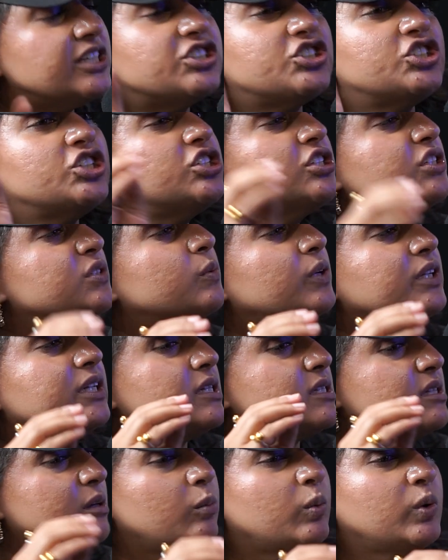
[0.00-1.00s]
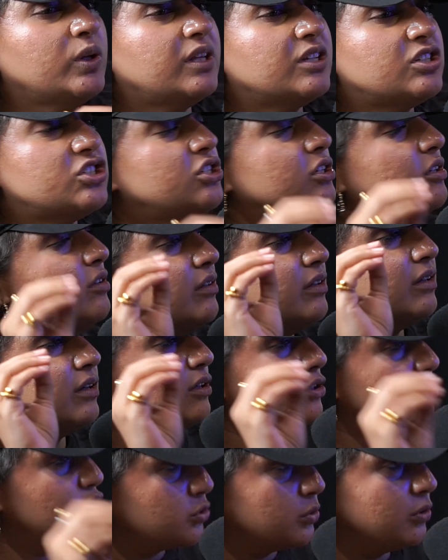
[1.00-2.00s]
She just wanted someone that she could
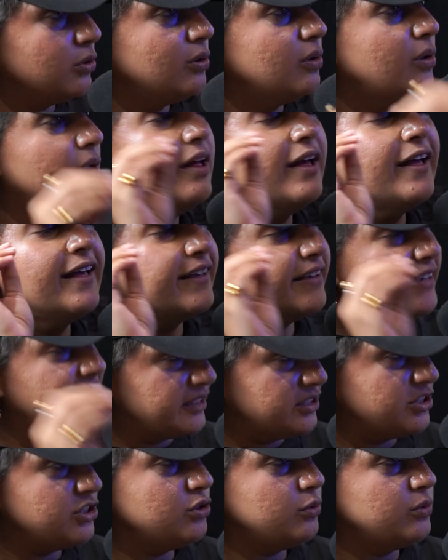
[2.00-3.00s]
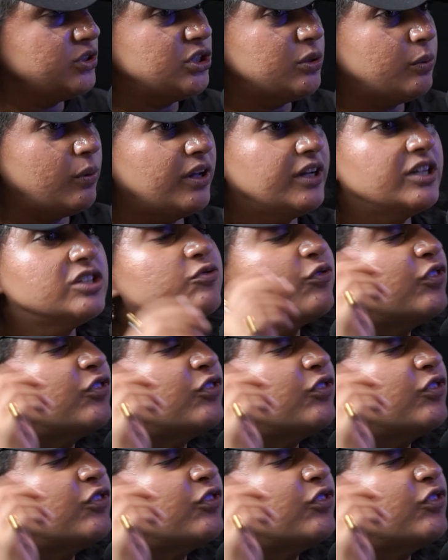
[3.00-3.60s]
control, get to do what she wanted.